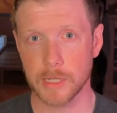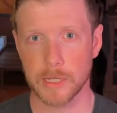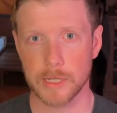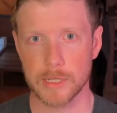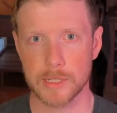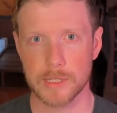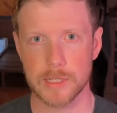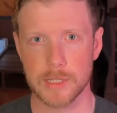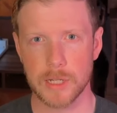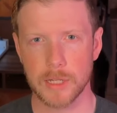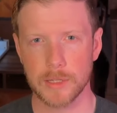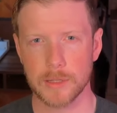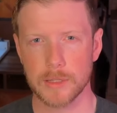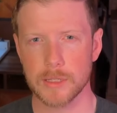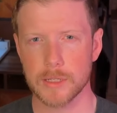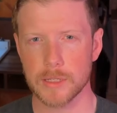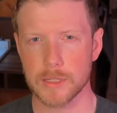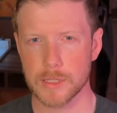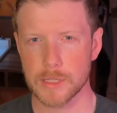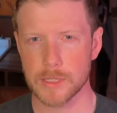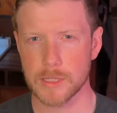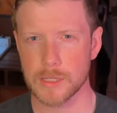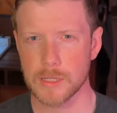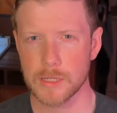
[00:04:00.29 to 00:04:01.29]
is not
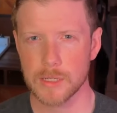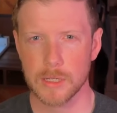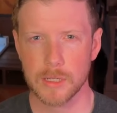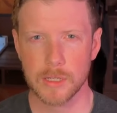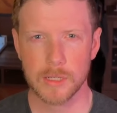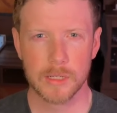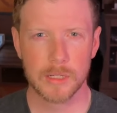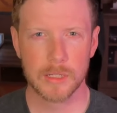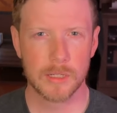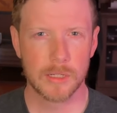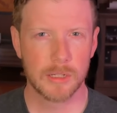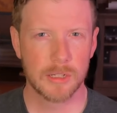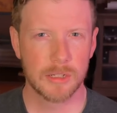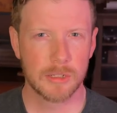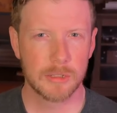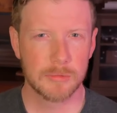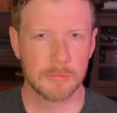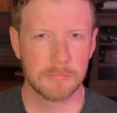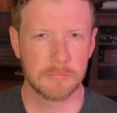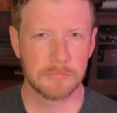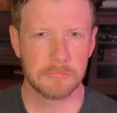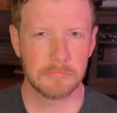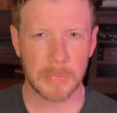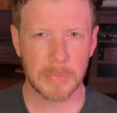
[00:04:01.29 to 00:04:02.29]
this
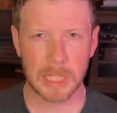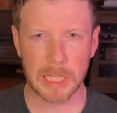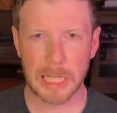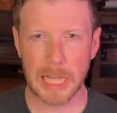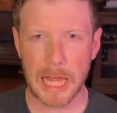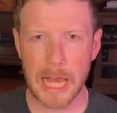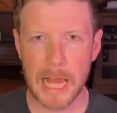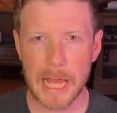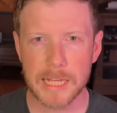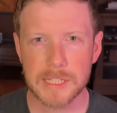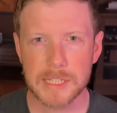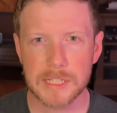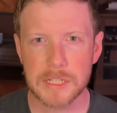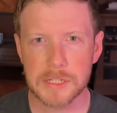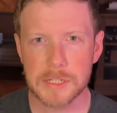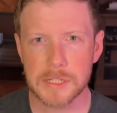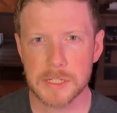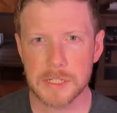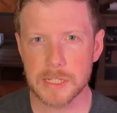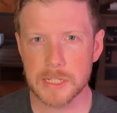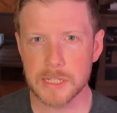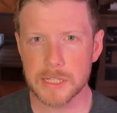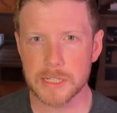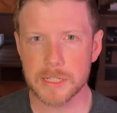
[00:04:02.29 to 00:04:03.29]

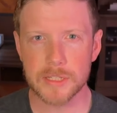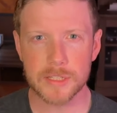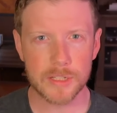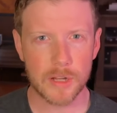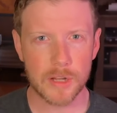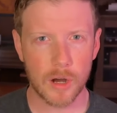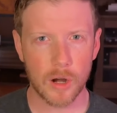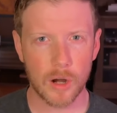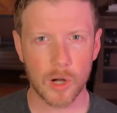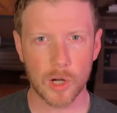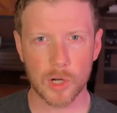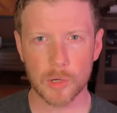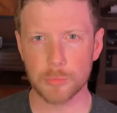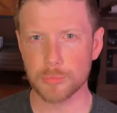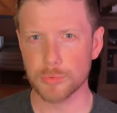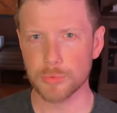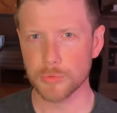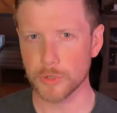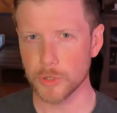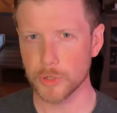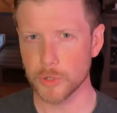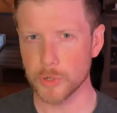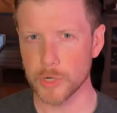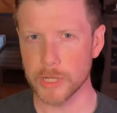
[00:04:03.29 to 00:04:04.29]
molassesy, dark,
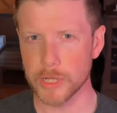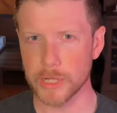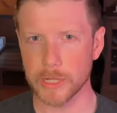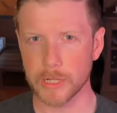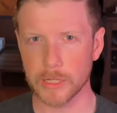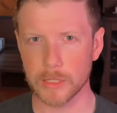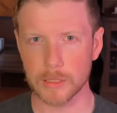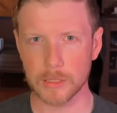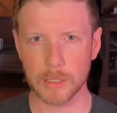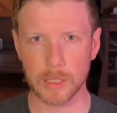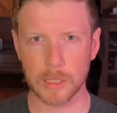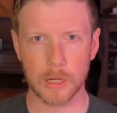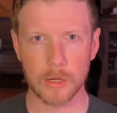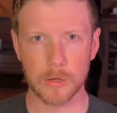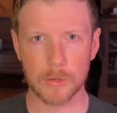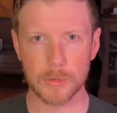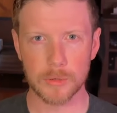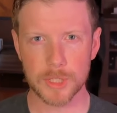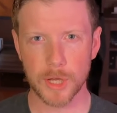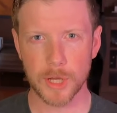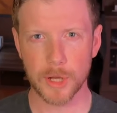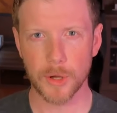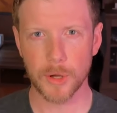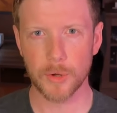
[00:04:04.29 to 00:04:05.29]
brooding, low
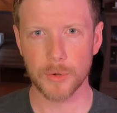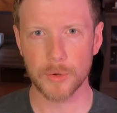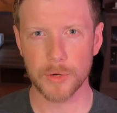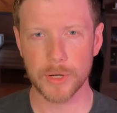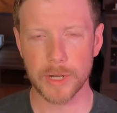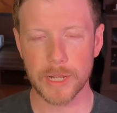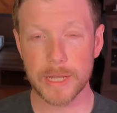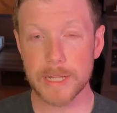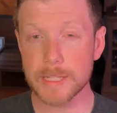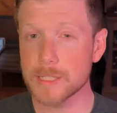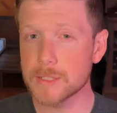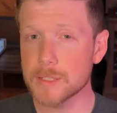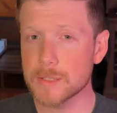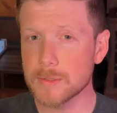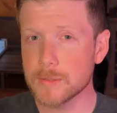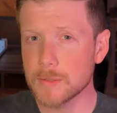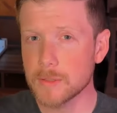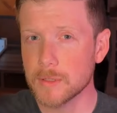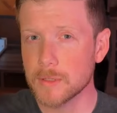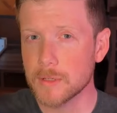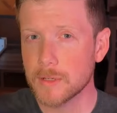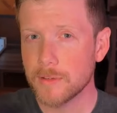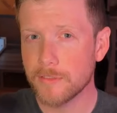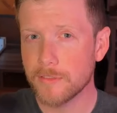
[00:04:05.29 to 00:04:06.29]
tone. It's
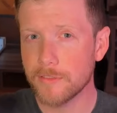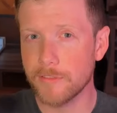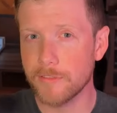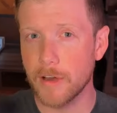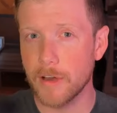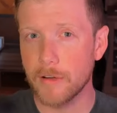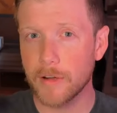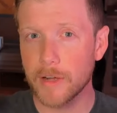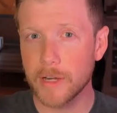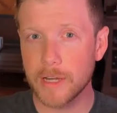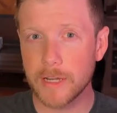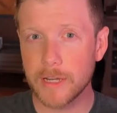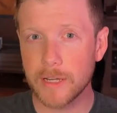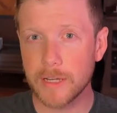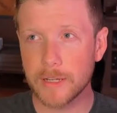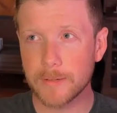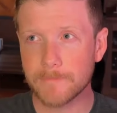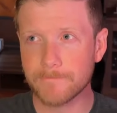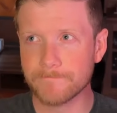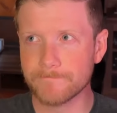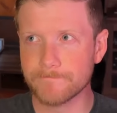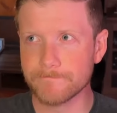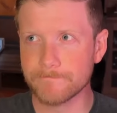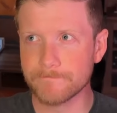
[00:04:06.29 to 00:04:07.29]
very
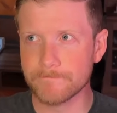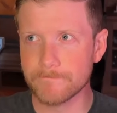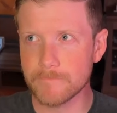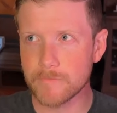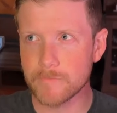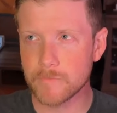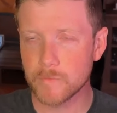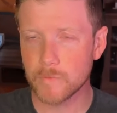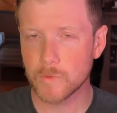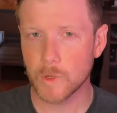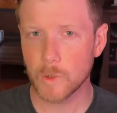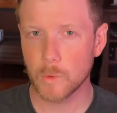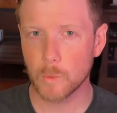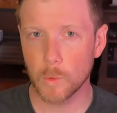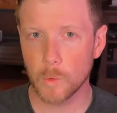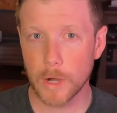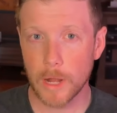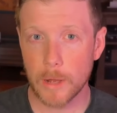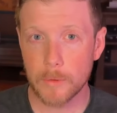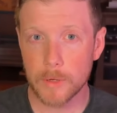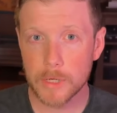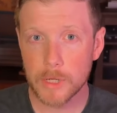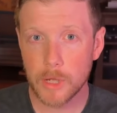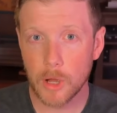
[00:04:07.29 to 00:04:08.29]
what I
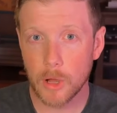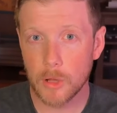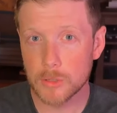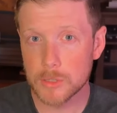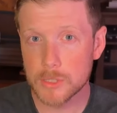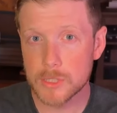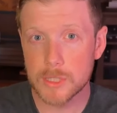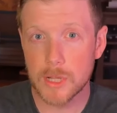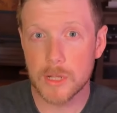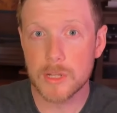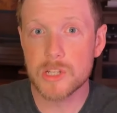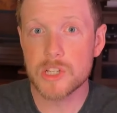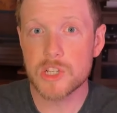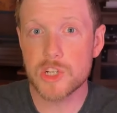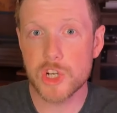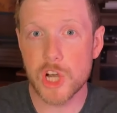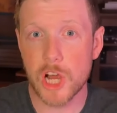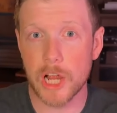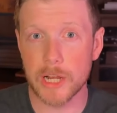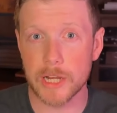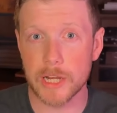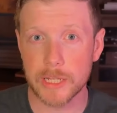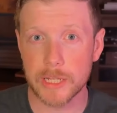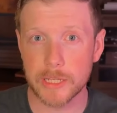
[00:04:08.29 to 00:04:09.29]
would call
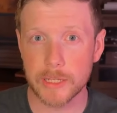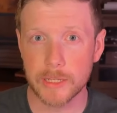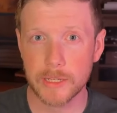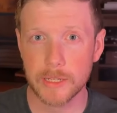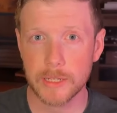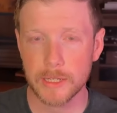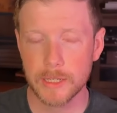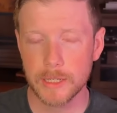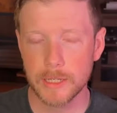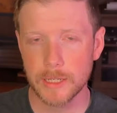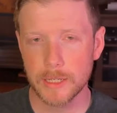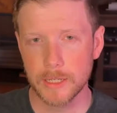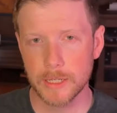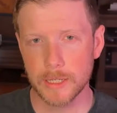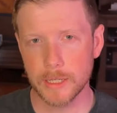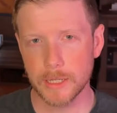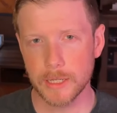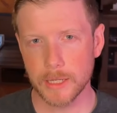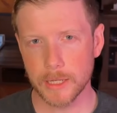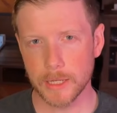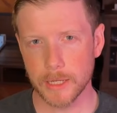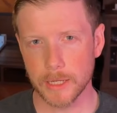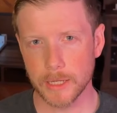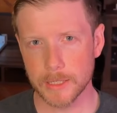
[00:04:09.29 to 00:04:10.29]
sunshiny.
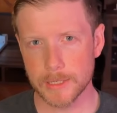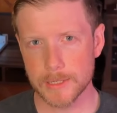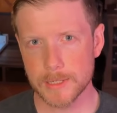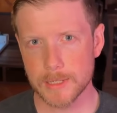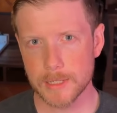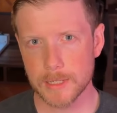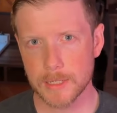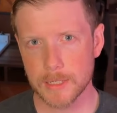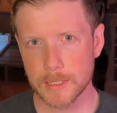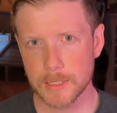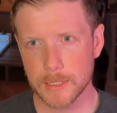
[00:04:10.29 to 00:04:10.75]
It